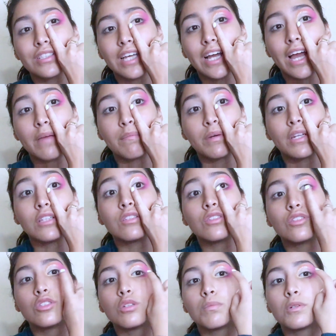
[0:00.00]
like I put it
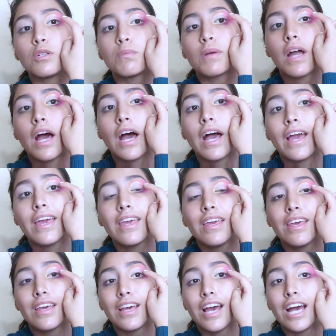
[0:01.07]
super duper high
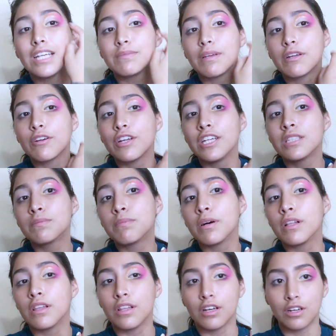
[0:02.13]
as my crease, but
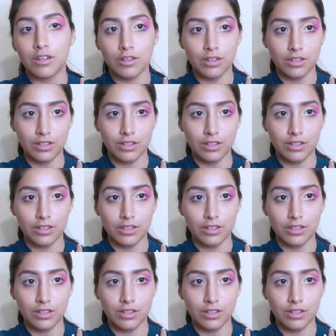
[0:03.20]
look,